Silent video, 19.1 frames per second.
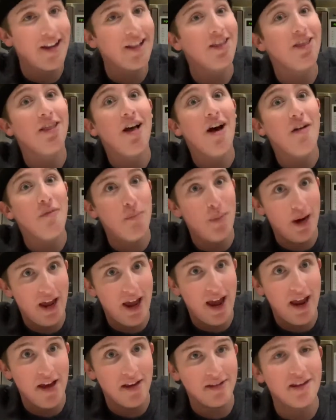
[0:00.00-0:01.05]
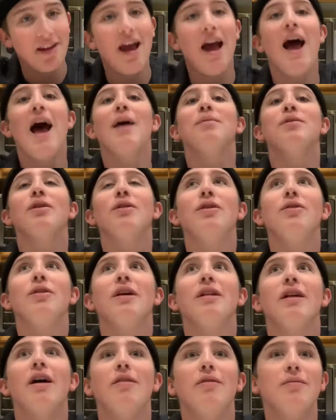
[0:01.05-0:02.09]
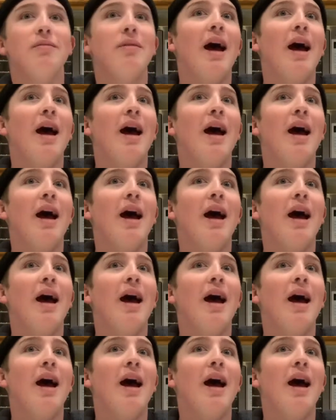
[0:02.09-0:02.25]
love bananas, absolutely love them.